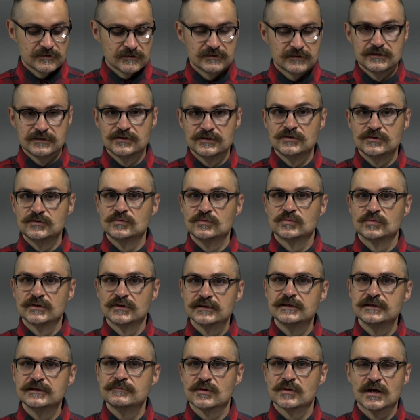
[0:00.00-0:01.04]
you
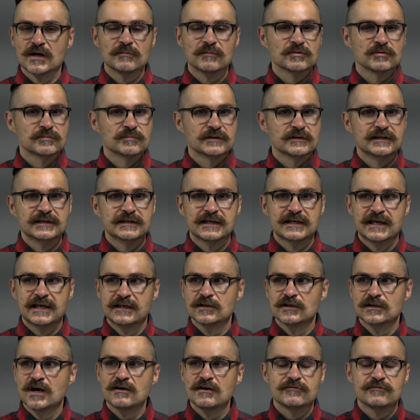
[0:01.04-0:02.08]
really probably
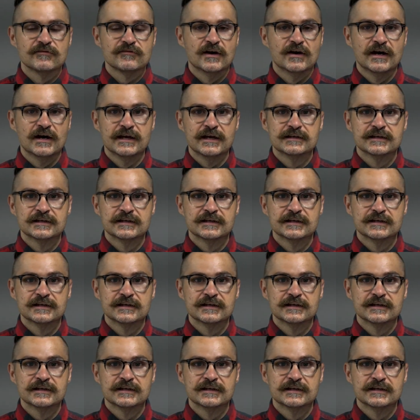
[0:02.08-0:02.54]
cannot find